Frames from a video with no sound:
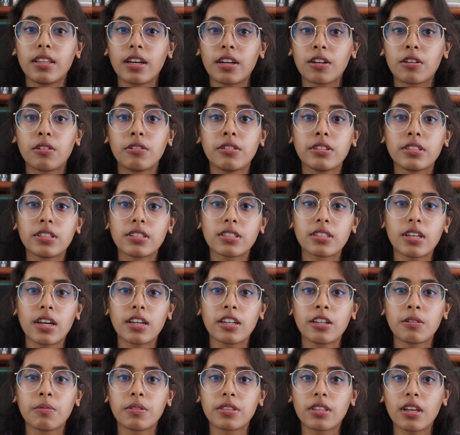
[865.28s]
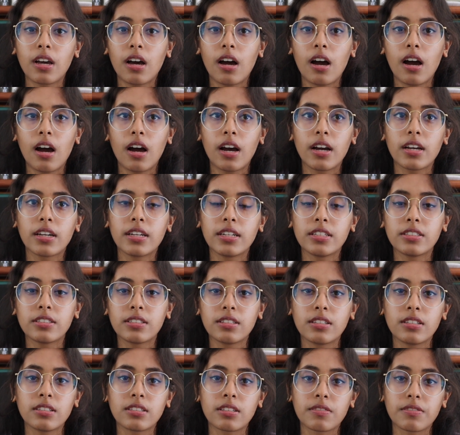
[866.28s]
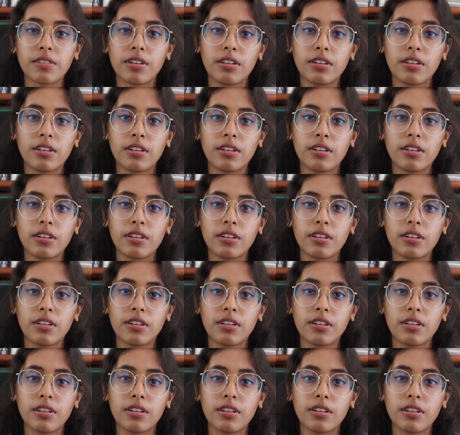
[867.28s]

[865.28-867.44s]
that coincided with the high incidence of